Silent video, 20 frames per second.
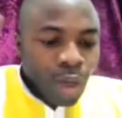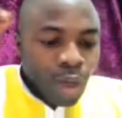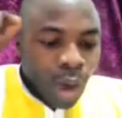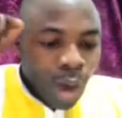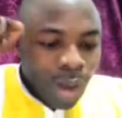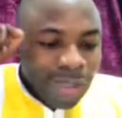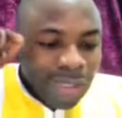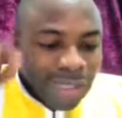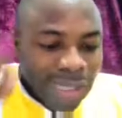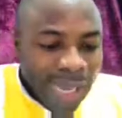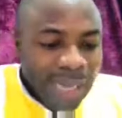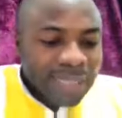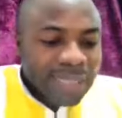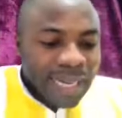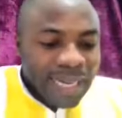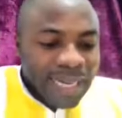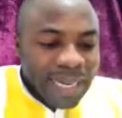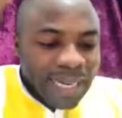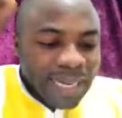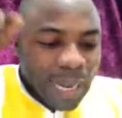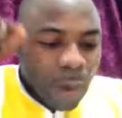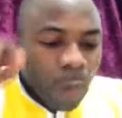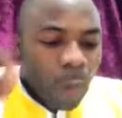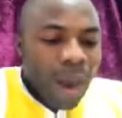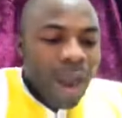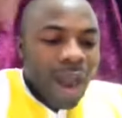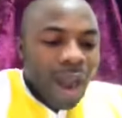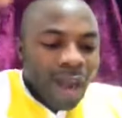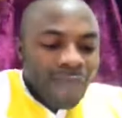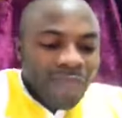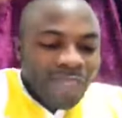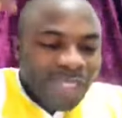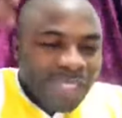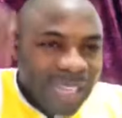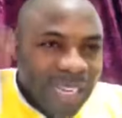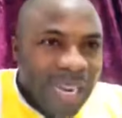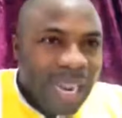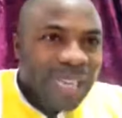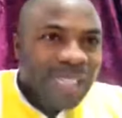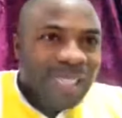nor standeth in the way of
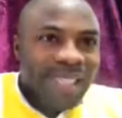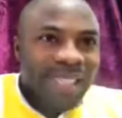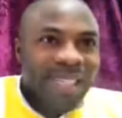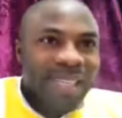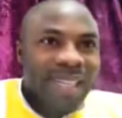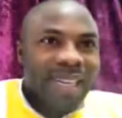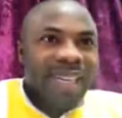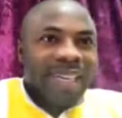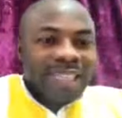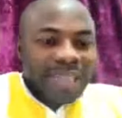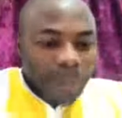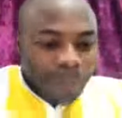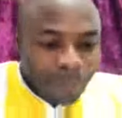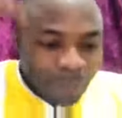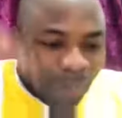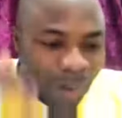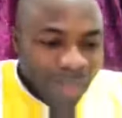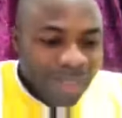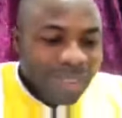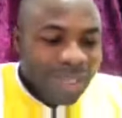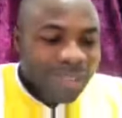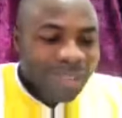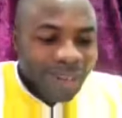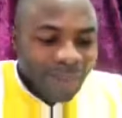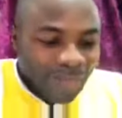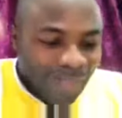sinners, the presence of